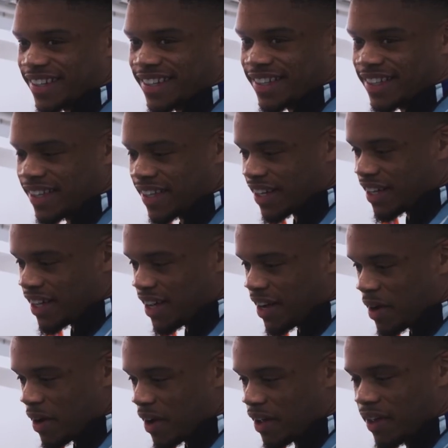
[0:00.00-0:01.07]
and boundaries
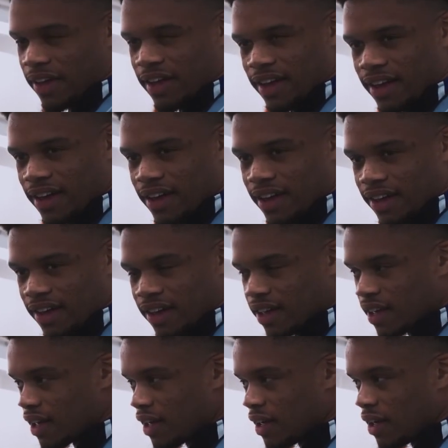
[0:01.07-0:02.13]
because
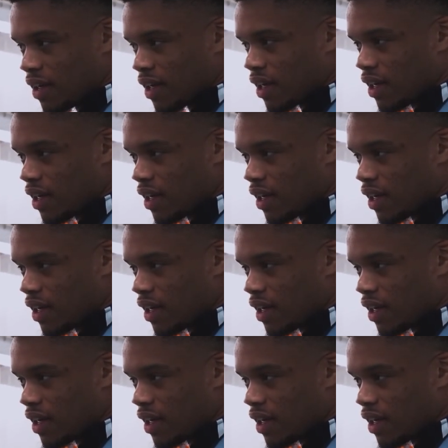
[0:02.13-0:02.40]
if I didn't